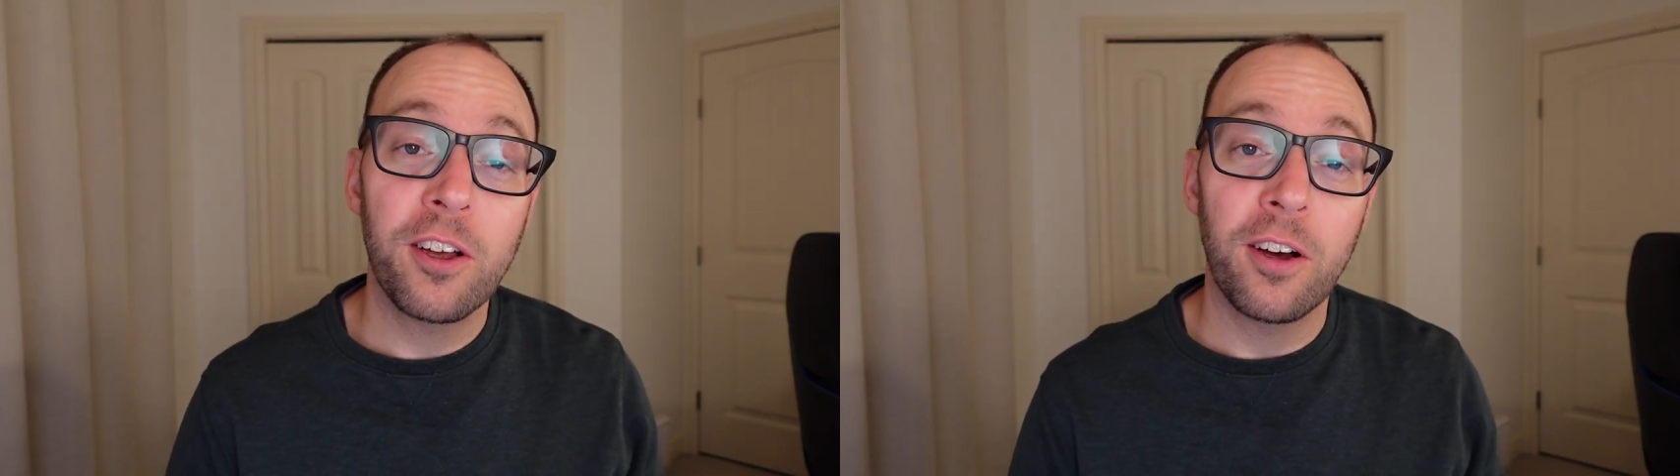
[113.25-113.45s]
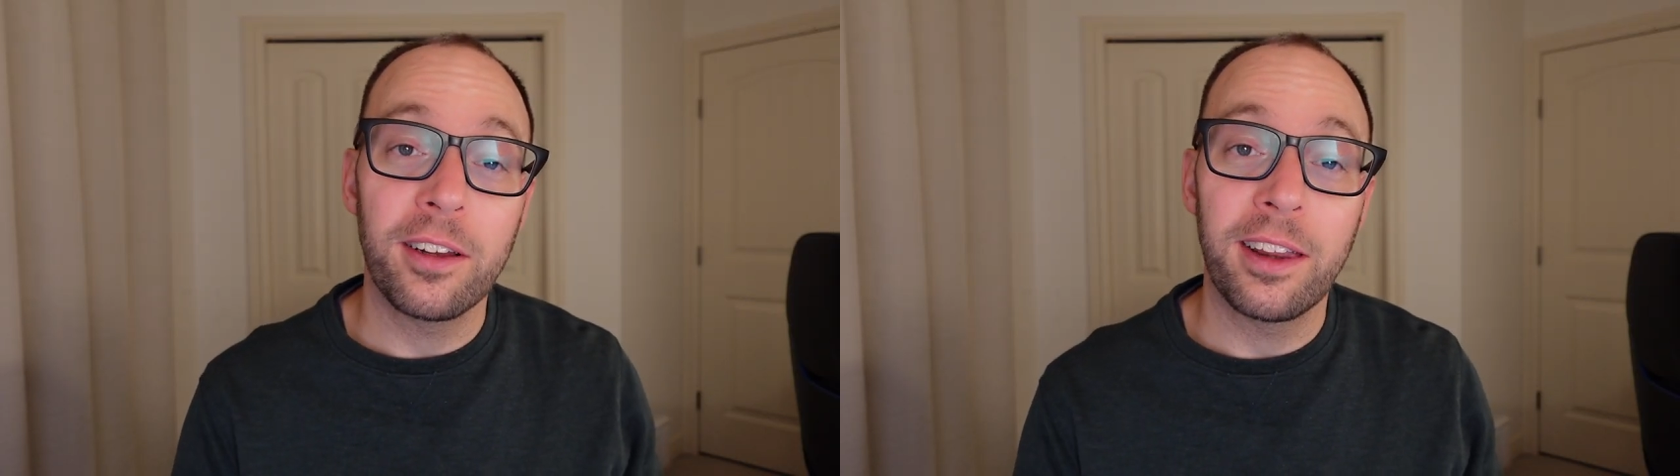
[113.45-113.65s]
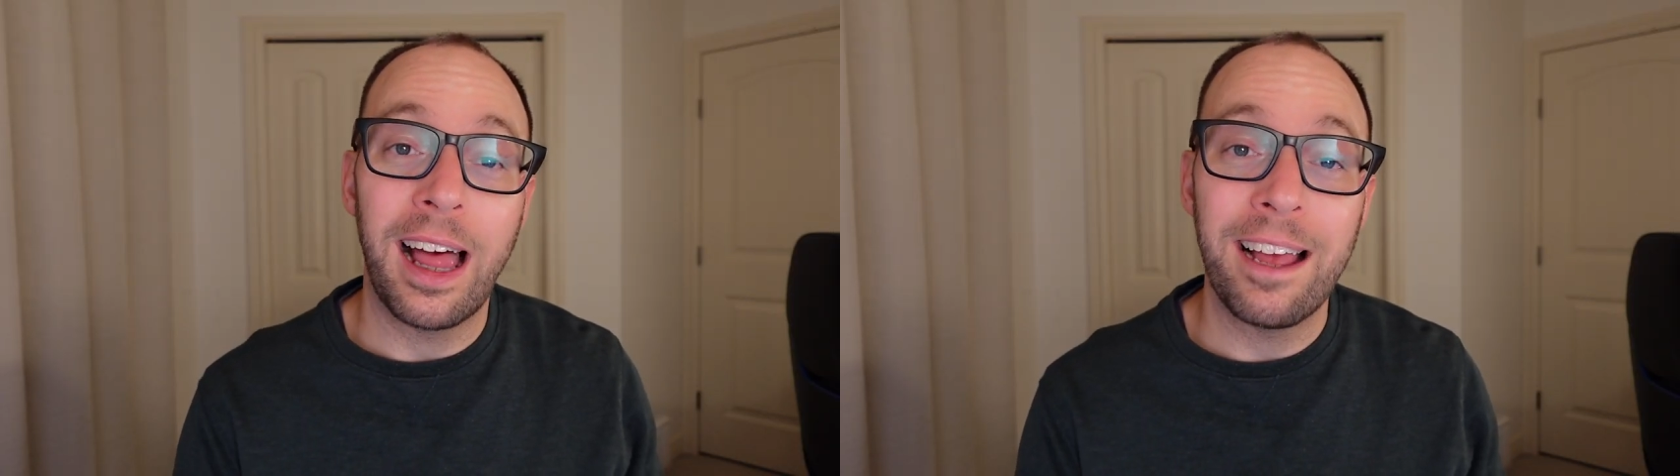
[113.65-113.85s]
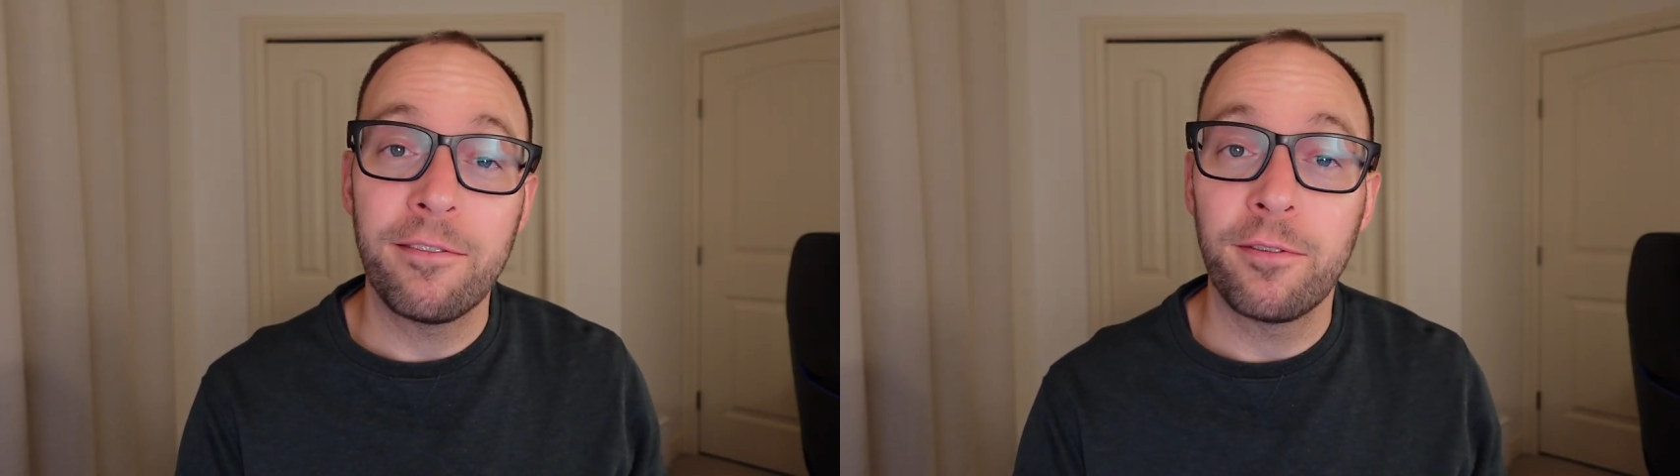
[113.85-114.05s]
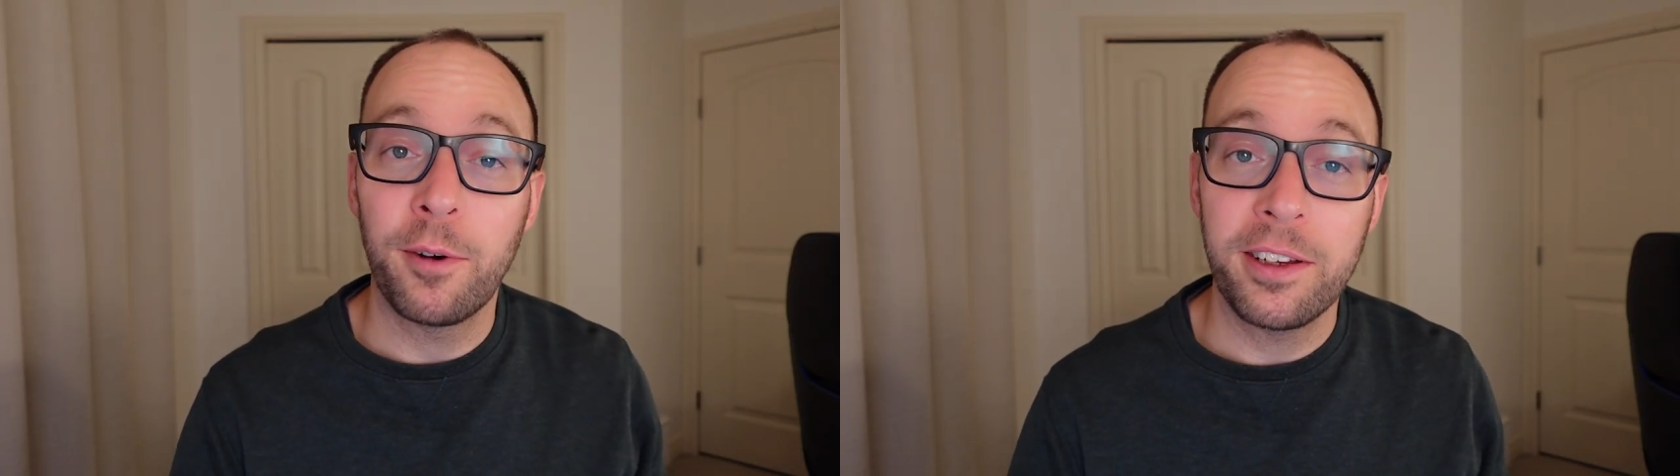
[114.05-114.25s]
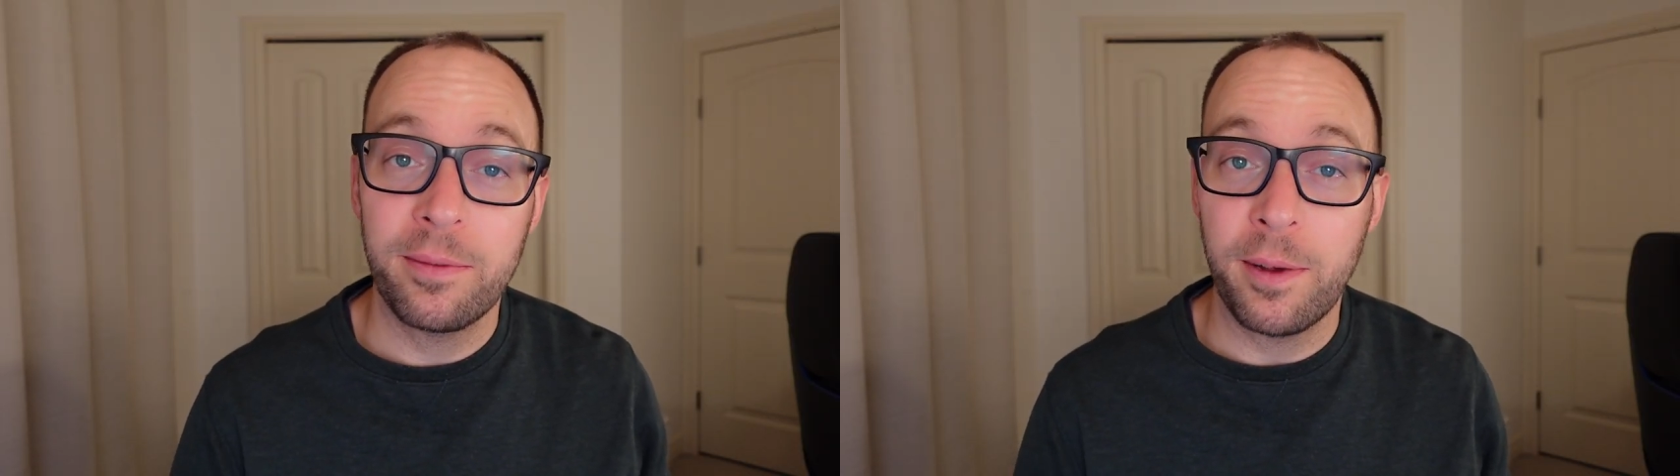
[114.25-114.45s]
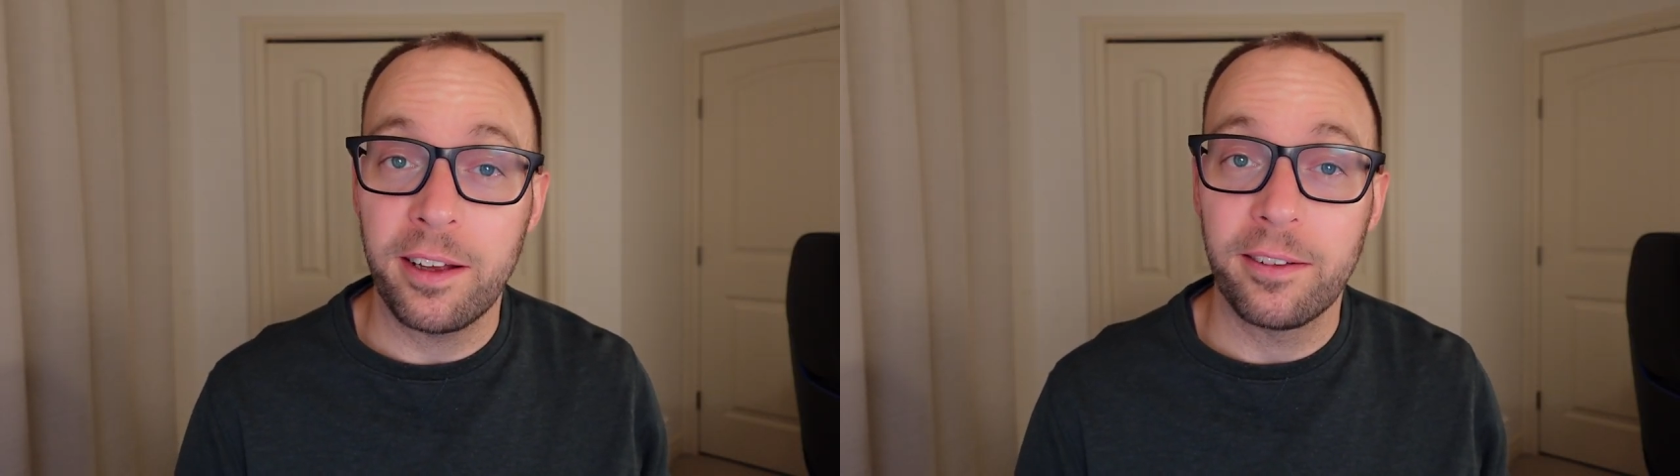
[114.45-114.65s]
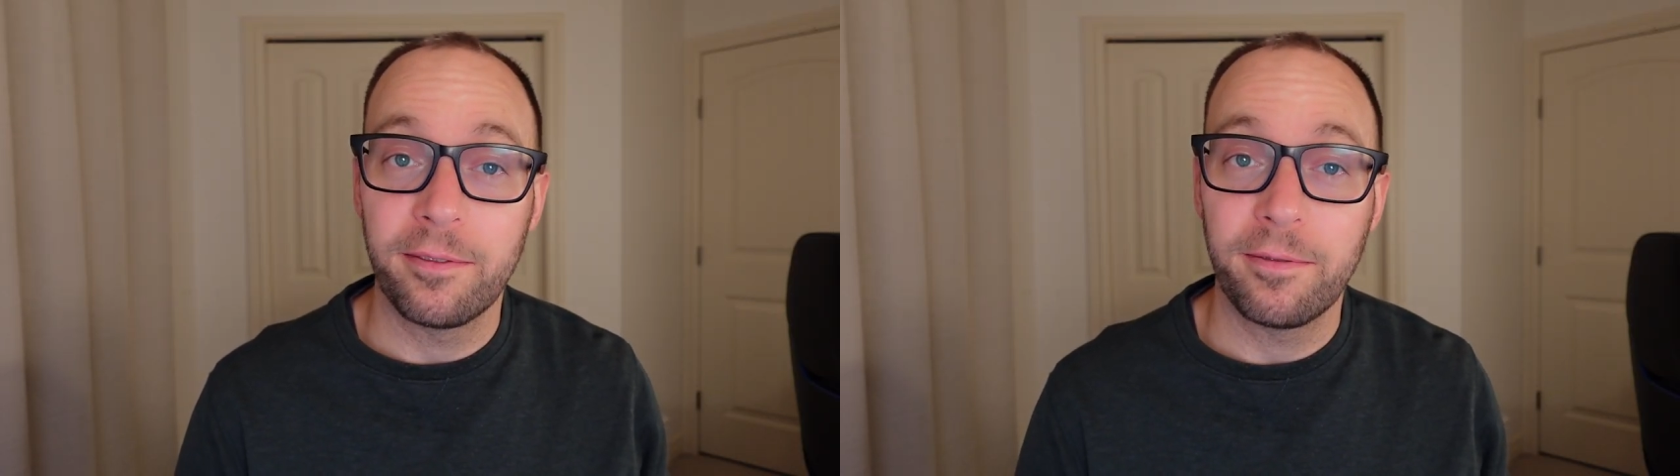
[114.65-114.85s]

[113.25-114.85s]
called live voicemail.